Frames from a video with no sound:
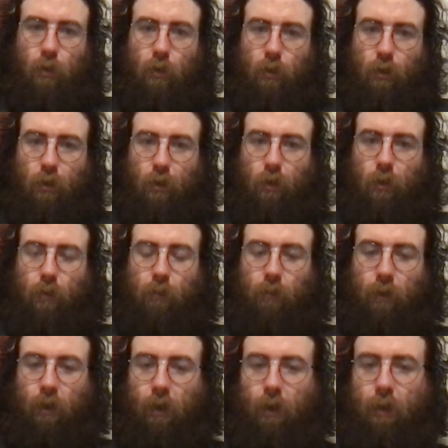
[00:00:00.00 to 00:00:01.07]
Hey,
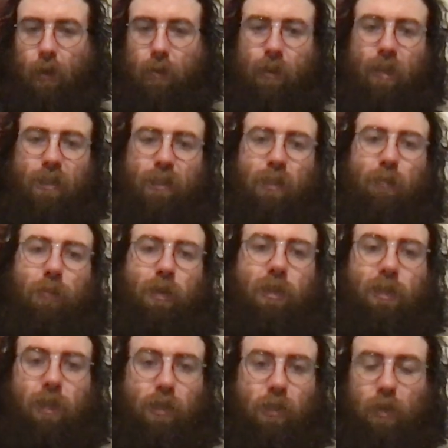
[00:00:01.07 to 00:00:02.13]
and that seems to be
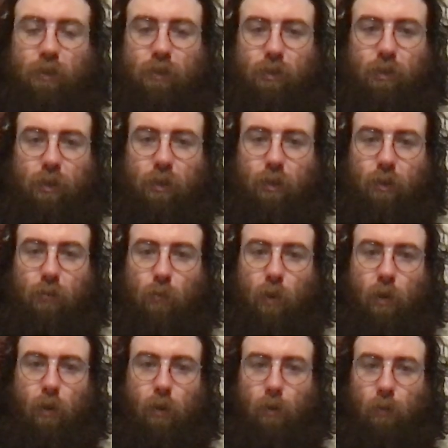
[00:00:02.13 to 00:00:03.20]
consensus I've seen
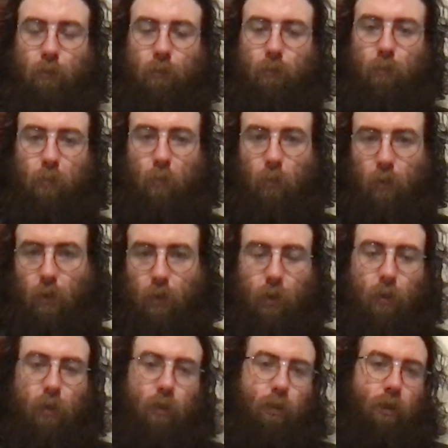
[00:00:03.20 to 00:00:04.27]
where,
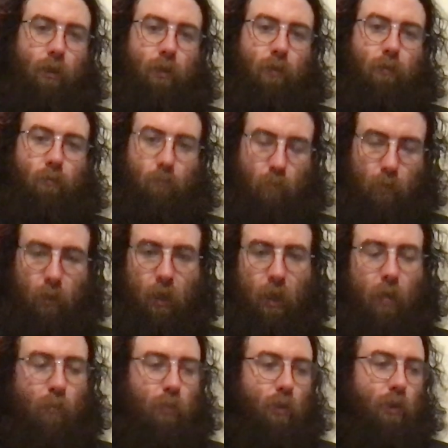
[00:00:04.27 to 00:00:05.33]
like, the
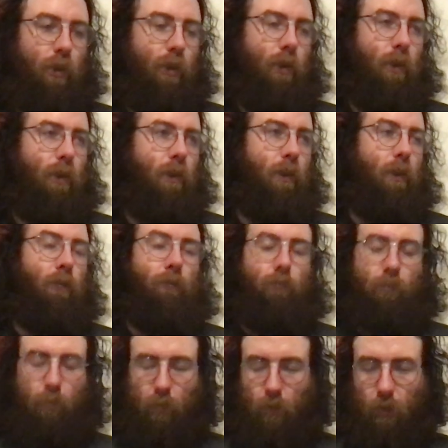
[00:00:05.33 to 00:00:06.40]
gameplay
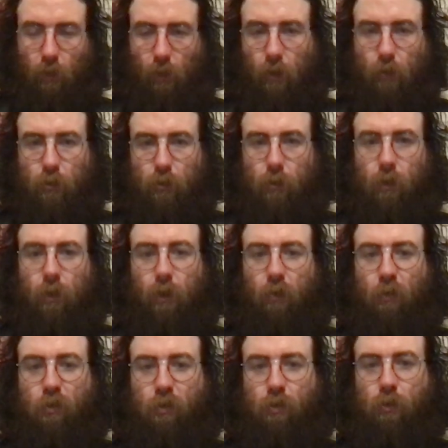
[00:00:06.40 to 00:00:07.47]
is it
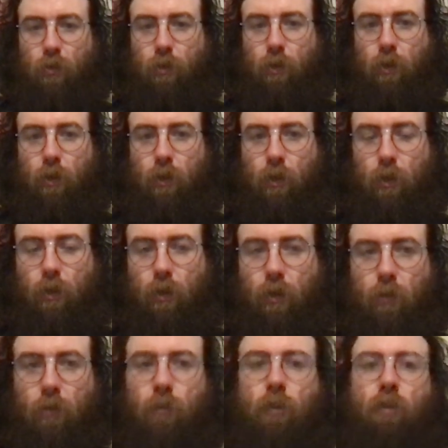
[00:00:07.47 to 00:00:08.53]
was
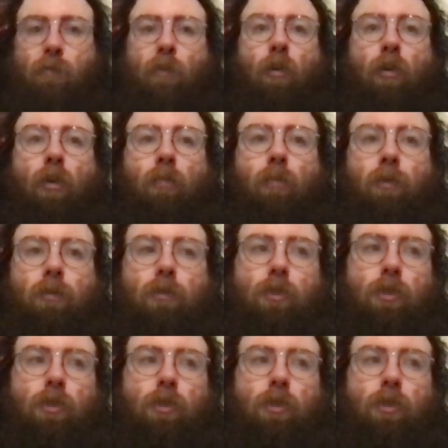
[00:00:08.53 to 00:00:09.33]
entertaining thus far, but the